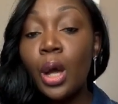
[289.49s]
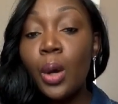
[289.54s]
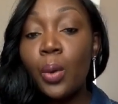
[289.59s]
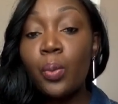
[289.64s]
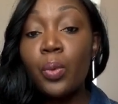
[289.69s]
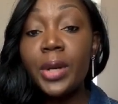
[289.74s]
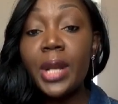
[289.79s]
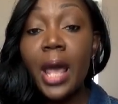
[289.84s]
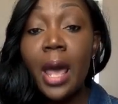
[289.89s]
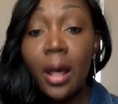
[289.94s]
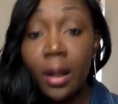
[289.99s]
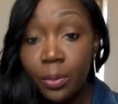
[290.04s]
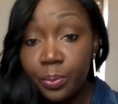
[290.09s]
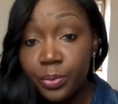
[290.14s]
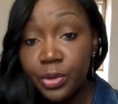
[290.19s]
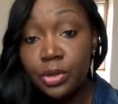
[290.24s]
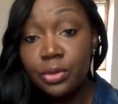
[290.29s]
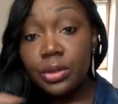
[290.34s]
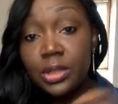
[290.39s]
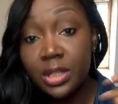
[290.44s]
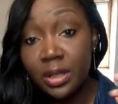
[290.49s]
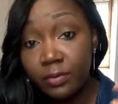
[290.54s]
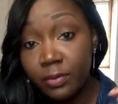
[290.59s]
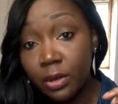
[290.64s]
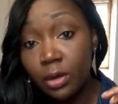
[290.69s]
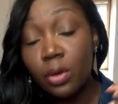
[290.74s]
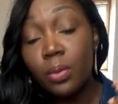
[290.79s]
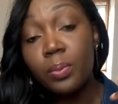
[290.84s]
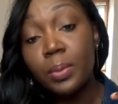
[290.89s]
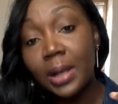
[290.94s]
would help you
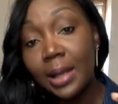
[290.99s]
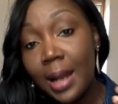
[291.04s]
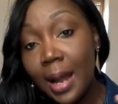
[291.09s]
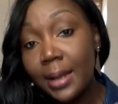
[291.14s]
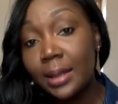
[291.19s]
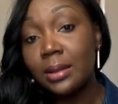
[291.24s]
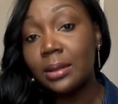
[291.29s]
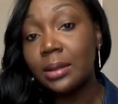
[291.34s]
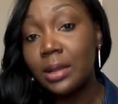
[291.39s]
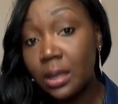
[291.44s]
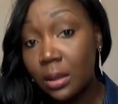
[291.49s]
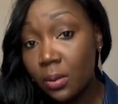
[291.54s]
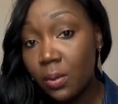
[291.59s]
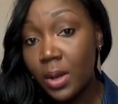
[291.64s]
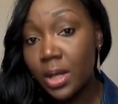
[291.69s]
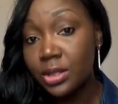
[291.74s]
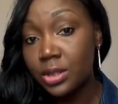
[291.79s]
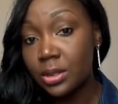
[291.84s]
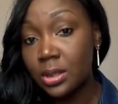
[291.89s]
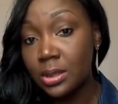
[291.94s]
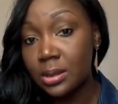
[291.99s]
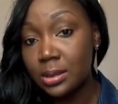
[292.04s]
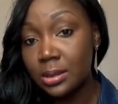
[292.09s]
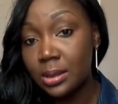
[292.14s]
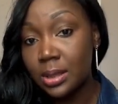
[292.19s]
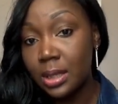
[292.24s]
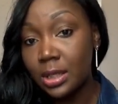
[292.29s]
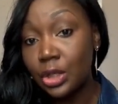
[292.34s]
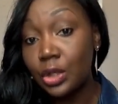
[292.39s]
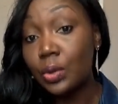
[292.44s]
develop likely questions
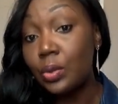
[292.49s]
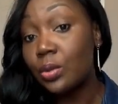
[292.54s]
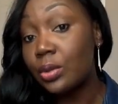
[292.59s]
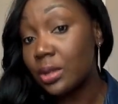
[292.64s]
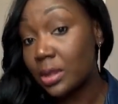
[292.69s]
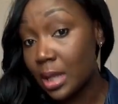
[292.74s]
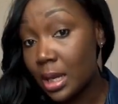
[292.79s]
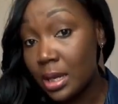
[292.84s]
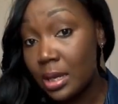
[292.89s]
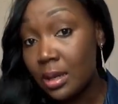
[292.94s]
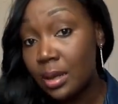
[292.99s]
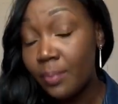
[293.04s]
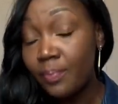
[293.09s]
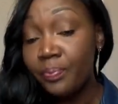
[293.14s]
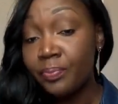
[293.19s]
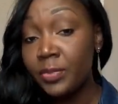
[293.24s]
that you think